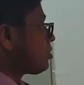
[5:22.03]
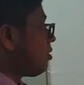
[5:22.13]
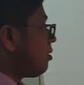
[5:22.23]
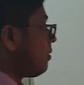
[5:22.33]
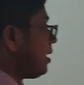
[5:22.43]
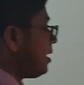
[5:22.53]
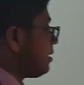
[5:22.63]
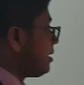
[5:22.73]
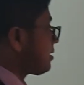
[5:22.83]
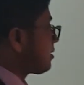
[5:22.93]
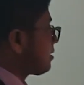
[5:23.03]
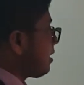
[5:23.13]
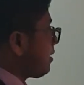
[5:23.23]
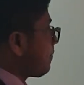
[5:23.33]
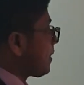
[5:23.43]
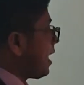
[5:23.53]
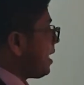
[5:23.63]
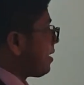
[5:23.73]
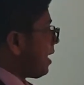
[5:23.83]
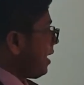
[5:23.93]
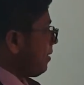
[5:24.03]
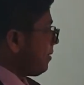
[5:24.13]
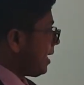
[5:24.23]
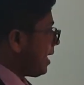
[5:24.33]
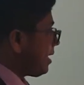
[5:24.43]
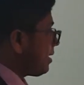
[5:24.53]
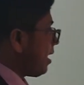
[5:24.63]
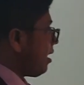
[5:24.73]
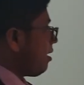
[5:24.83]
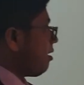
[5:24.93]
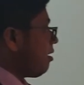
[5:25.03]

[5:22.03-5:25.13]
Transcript: So this entire area